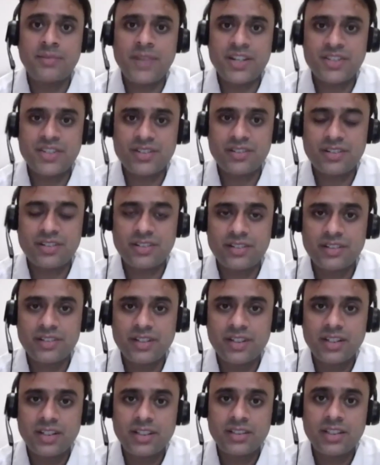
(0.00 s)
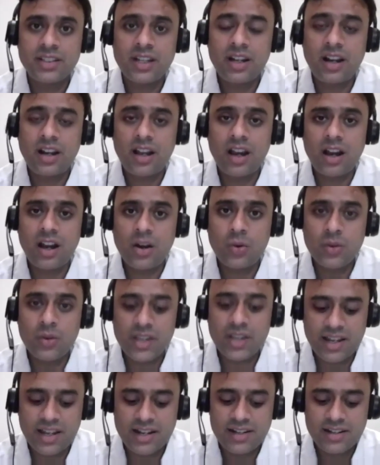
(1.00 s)
mentioned that how
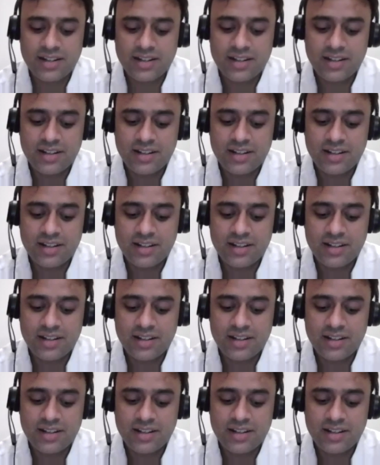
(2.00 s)
can